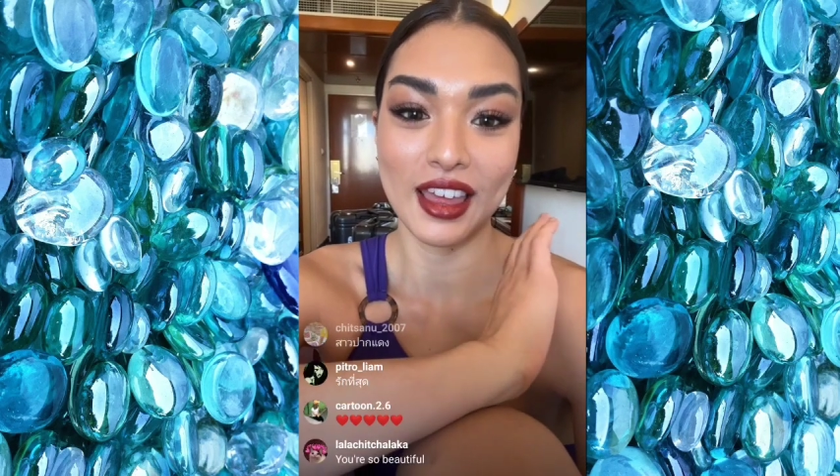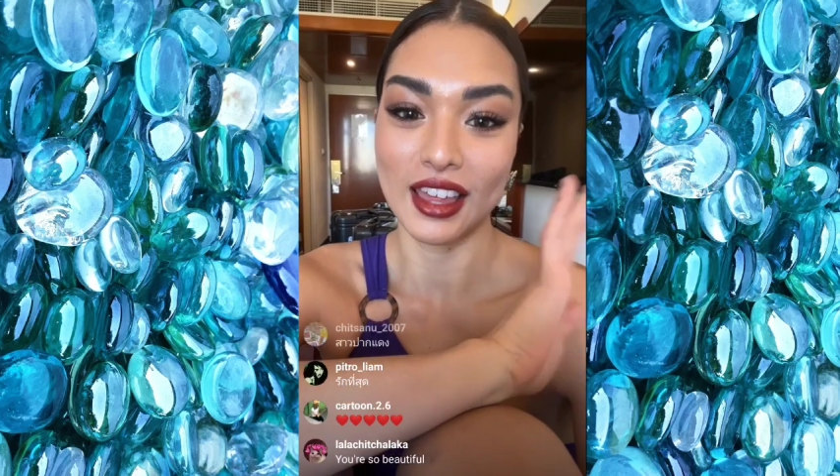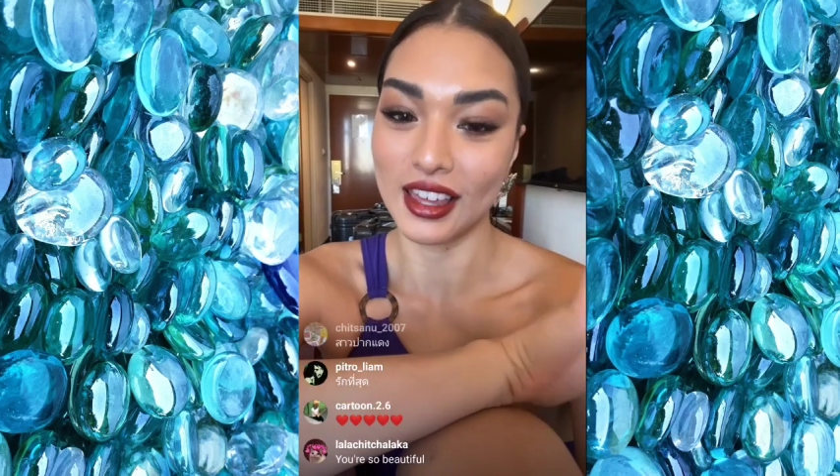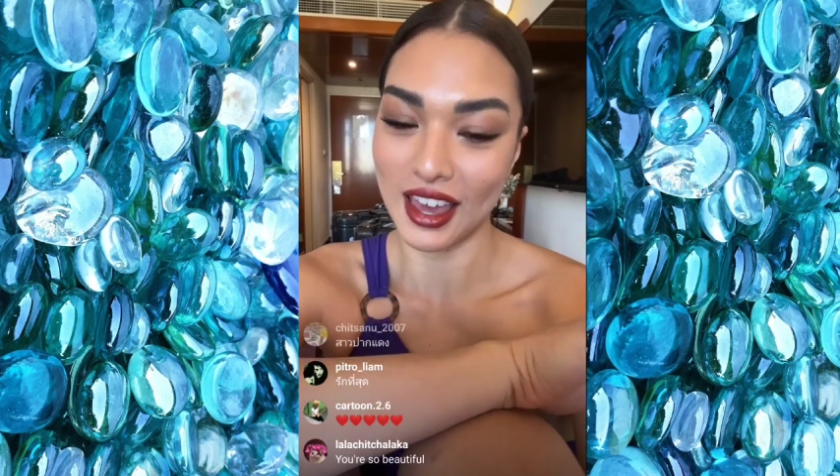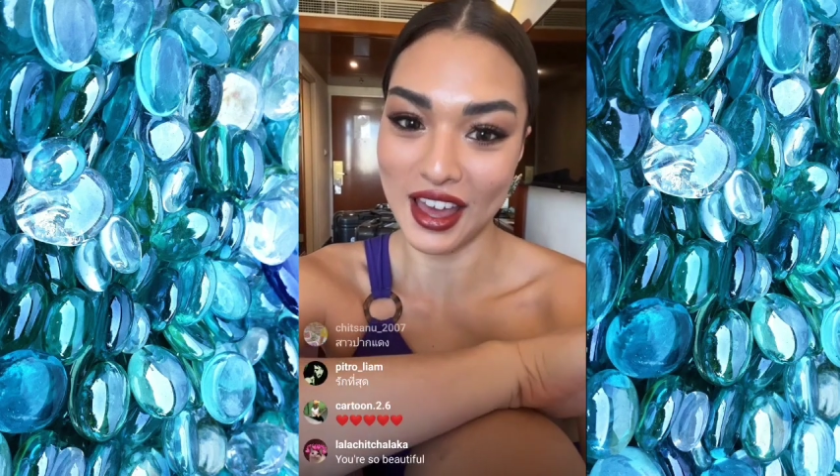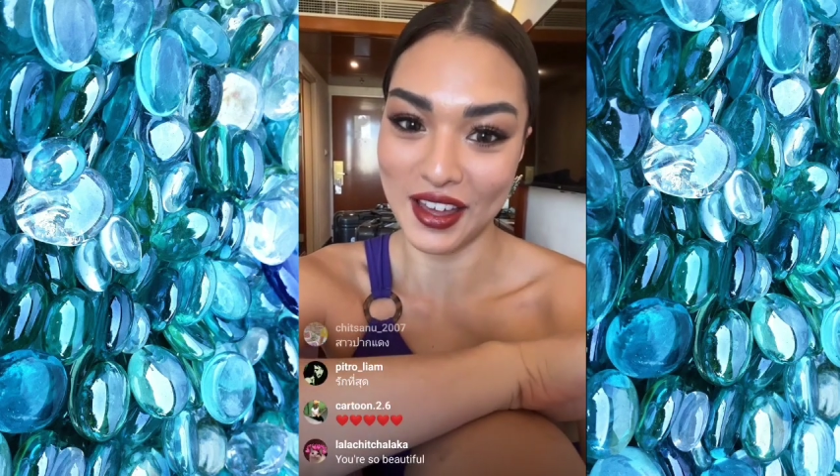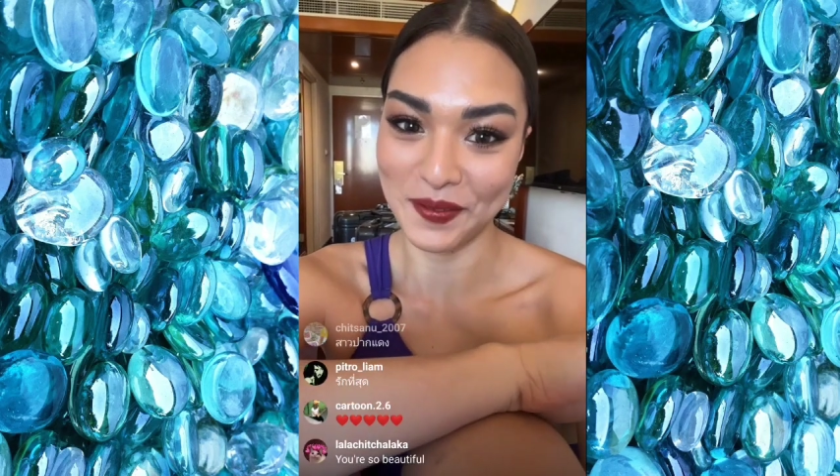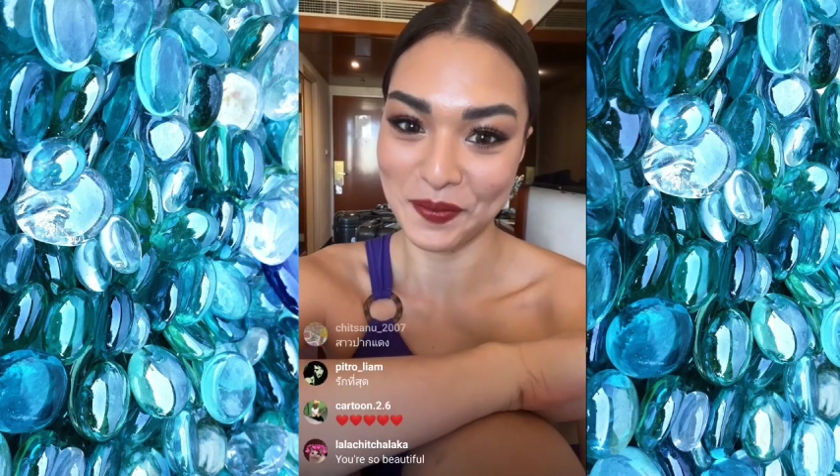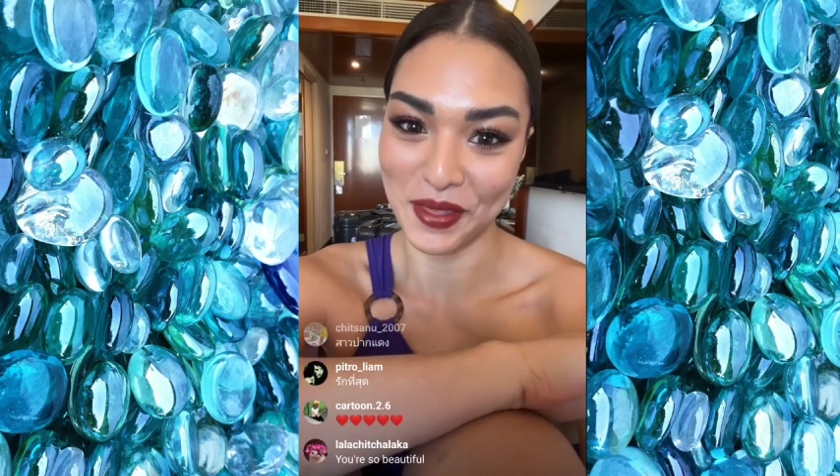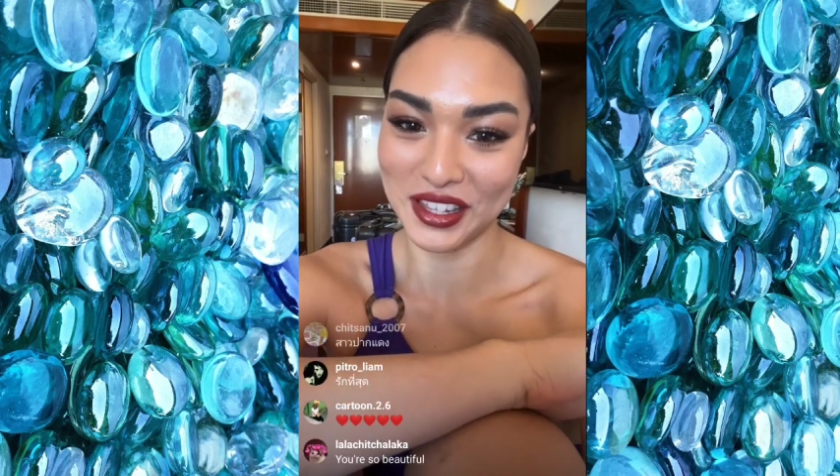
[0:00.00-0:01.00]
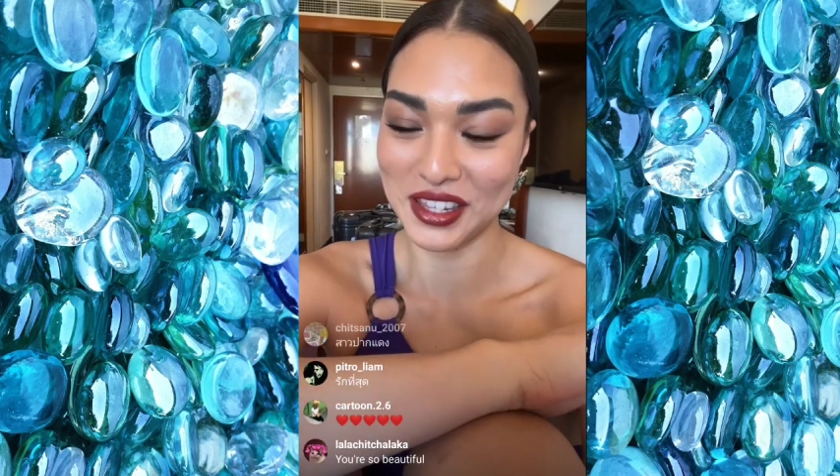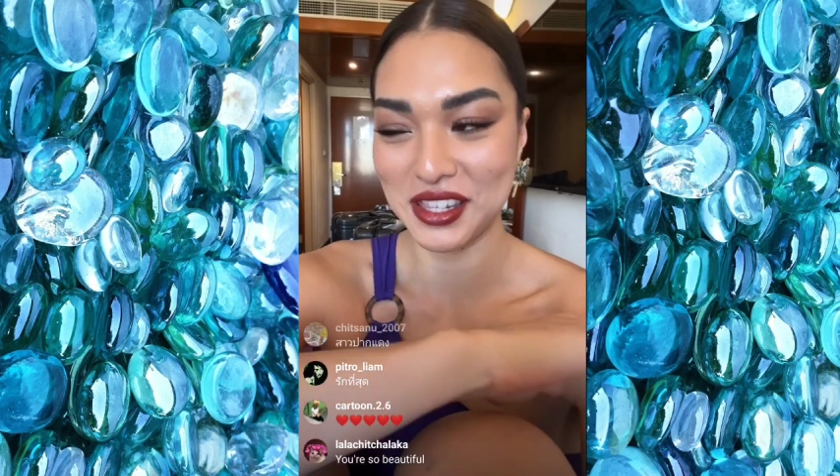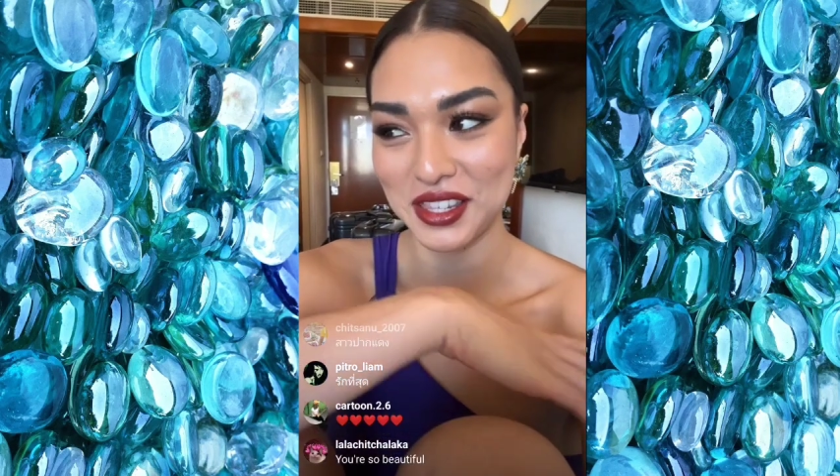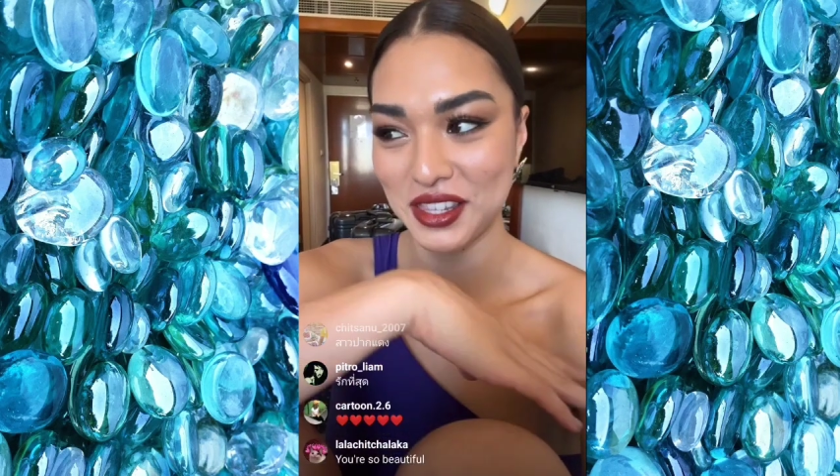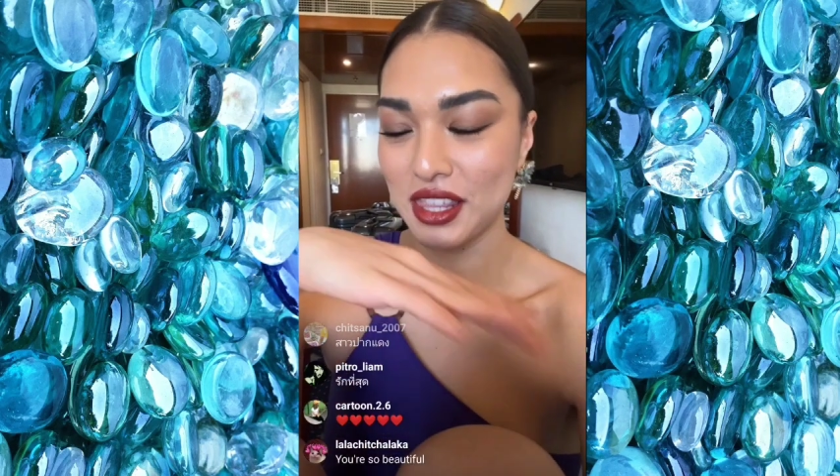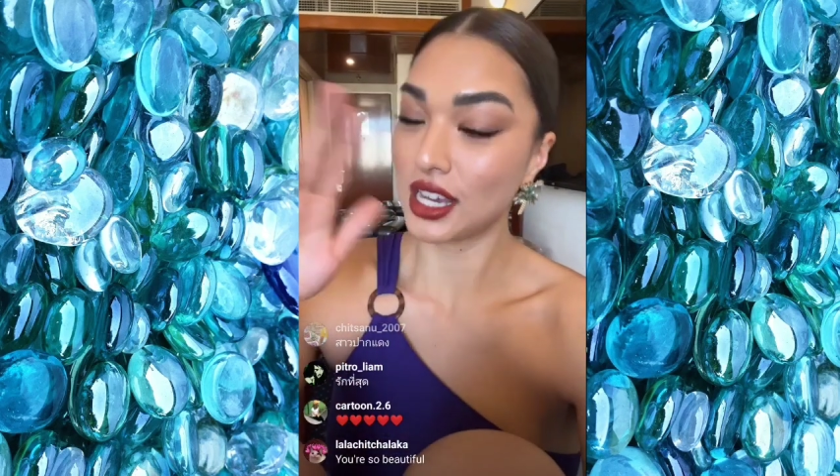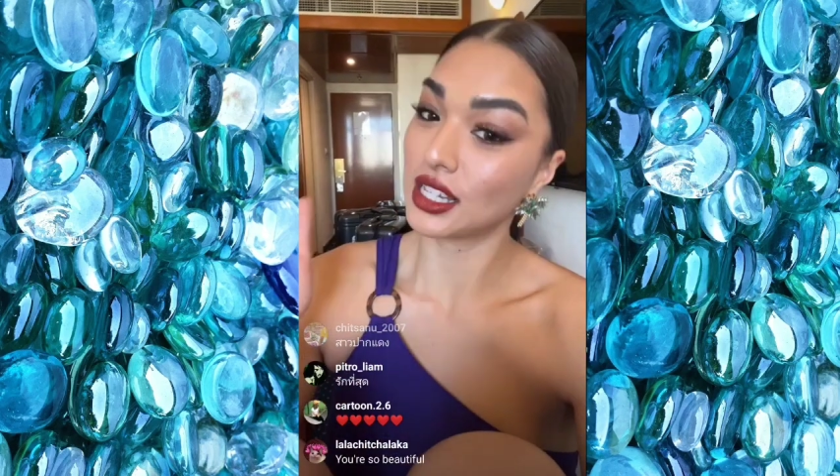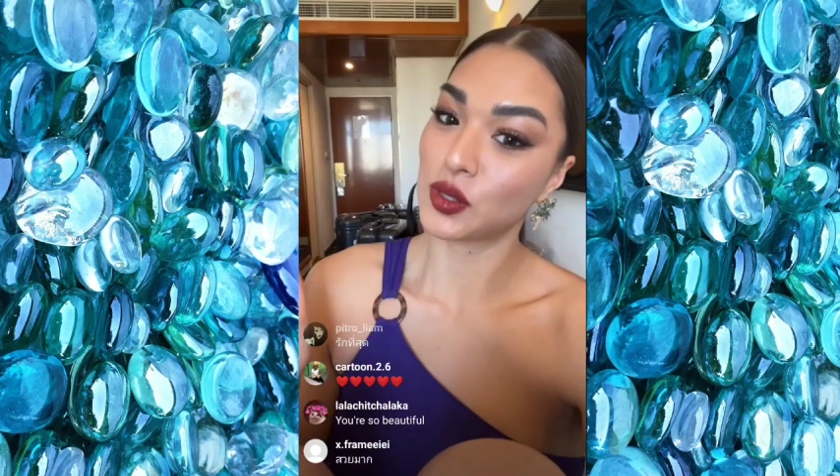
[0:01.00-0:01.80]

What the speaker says: yeah, that's